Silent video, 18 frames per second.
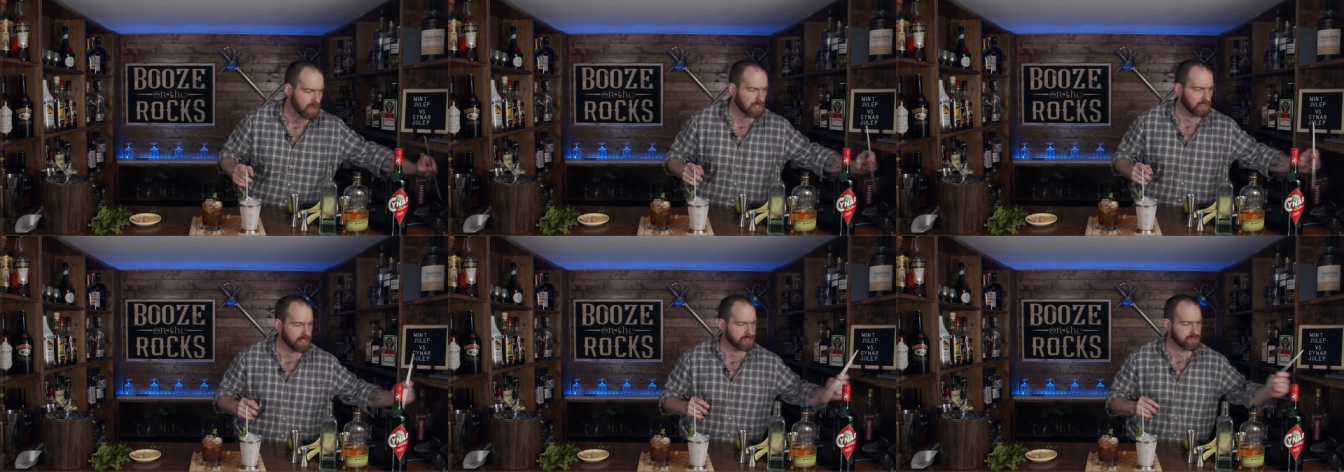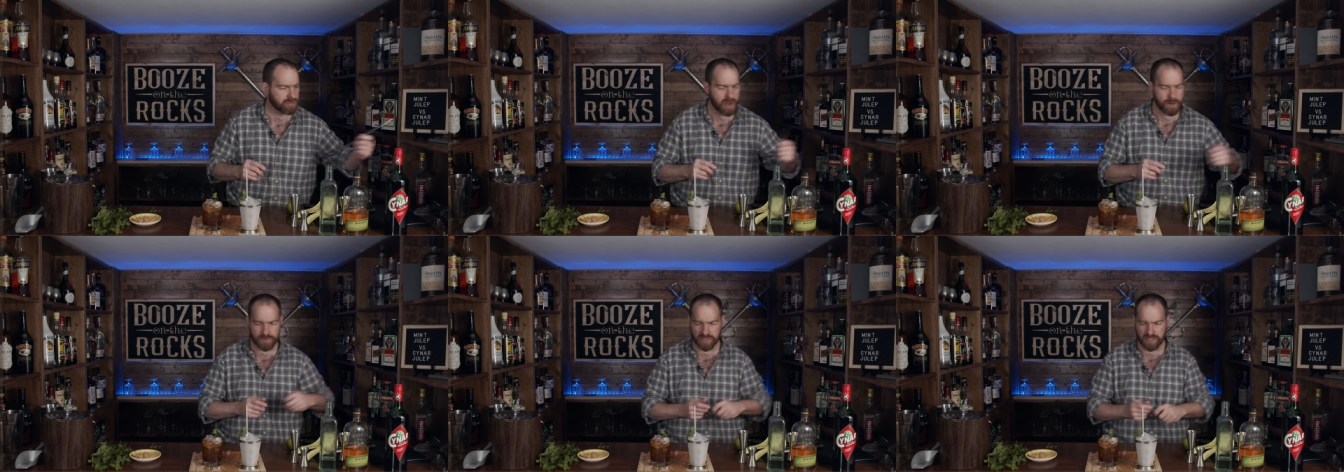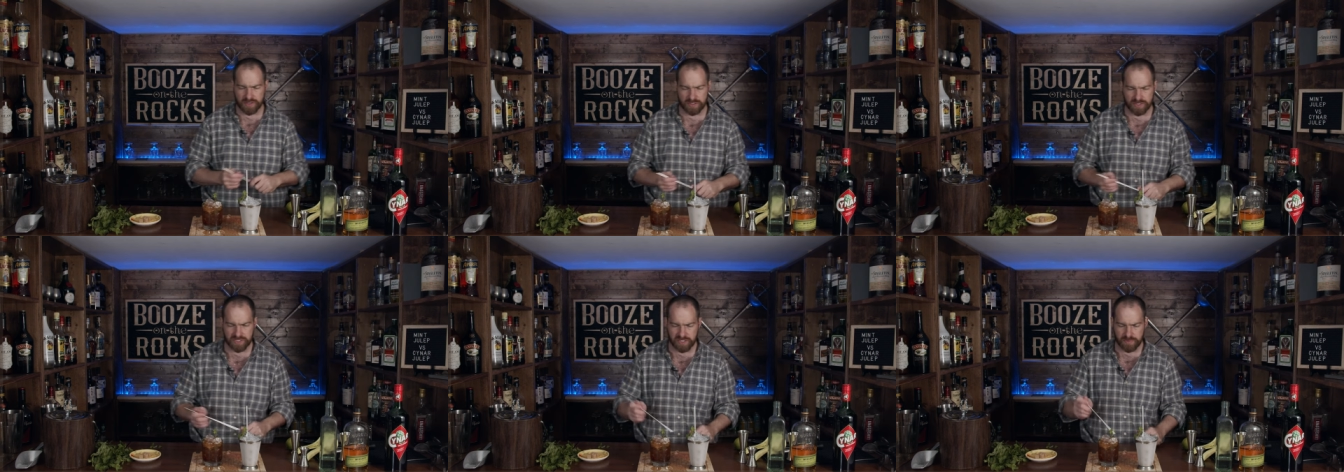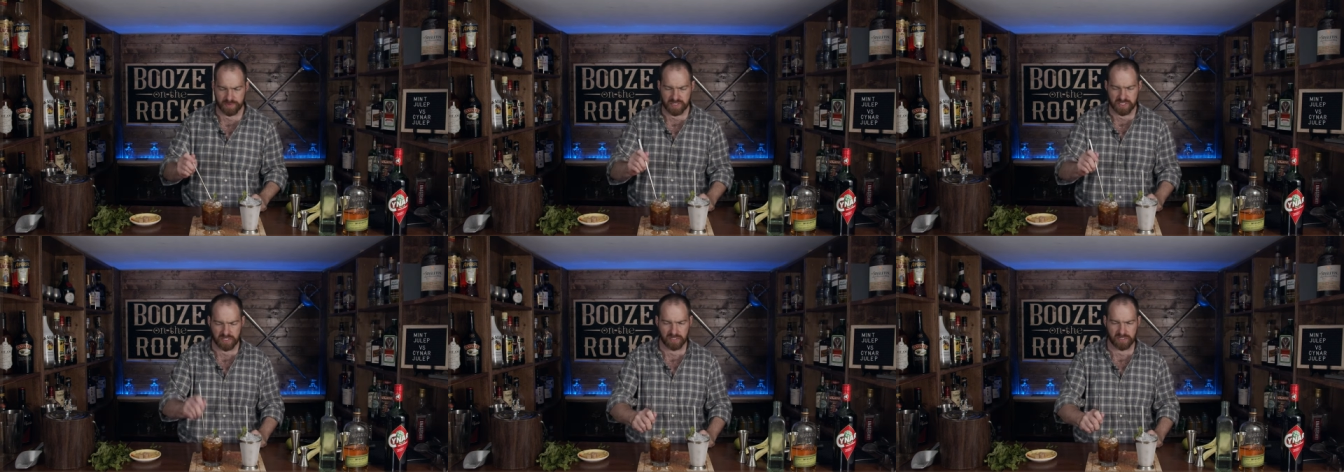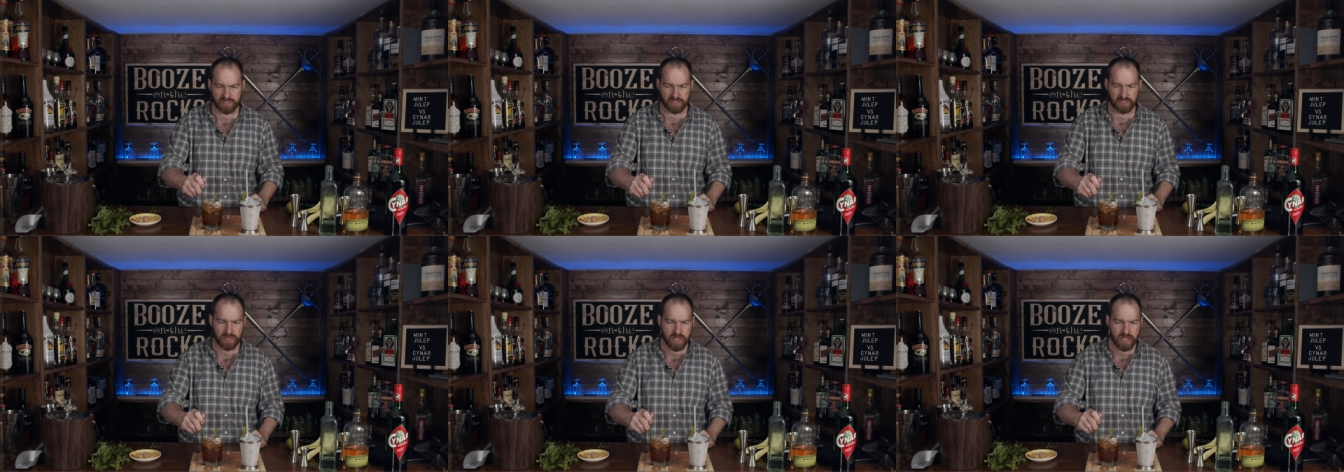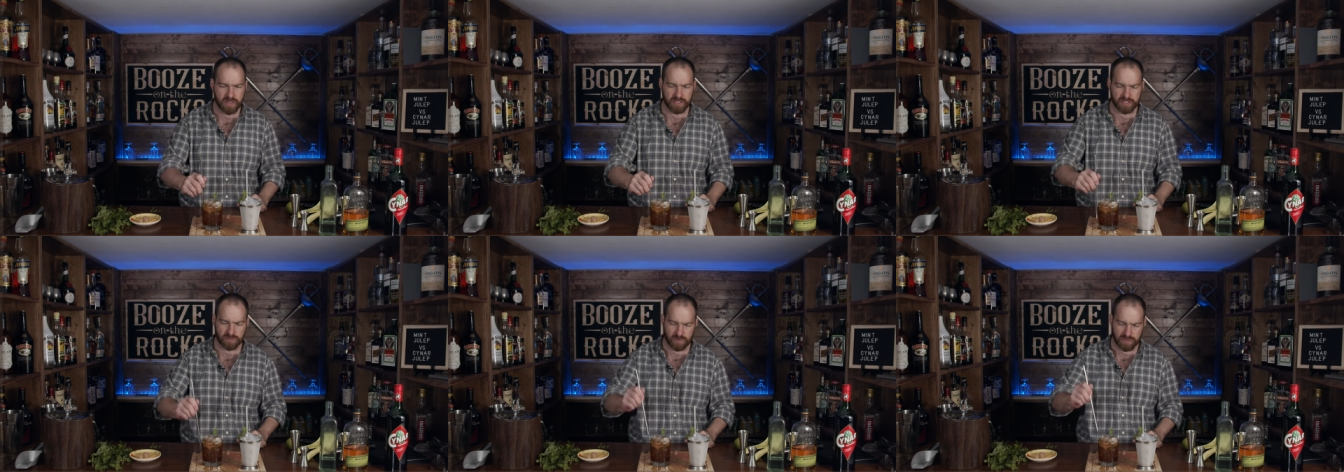Let's grab another sippy cylinder.
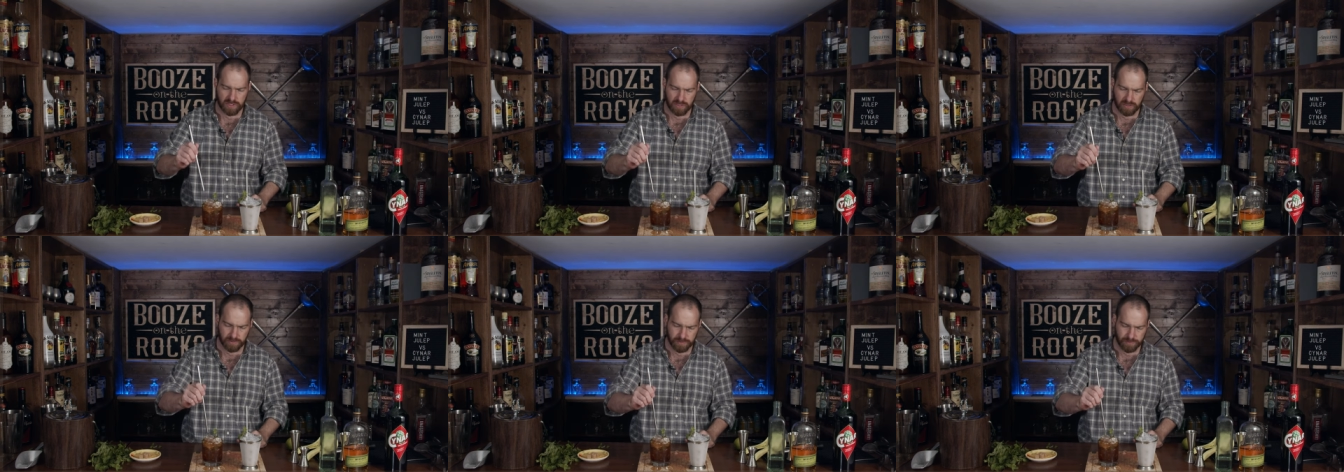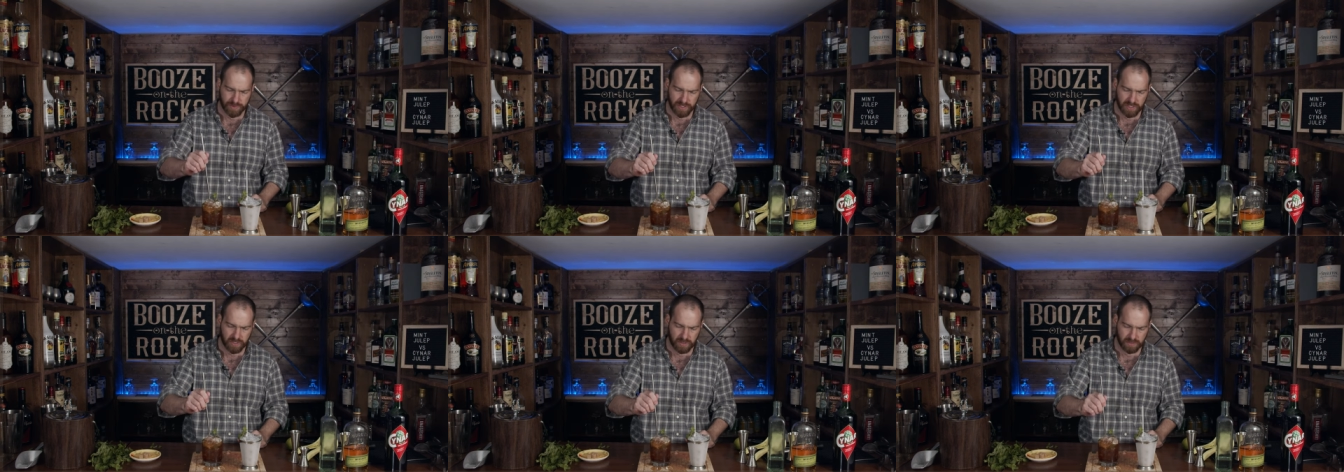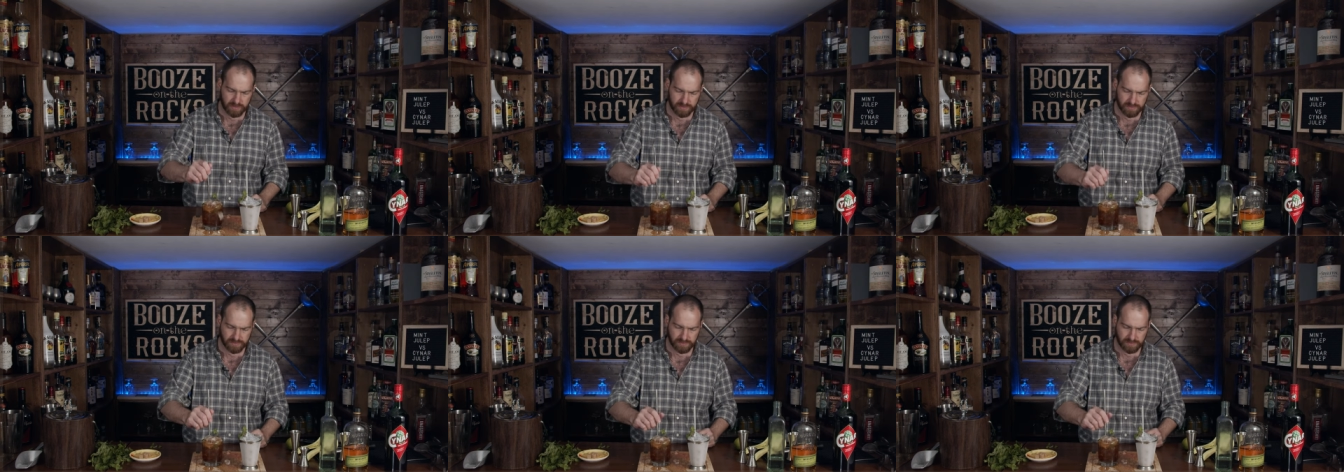This one's a little bit bigger.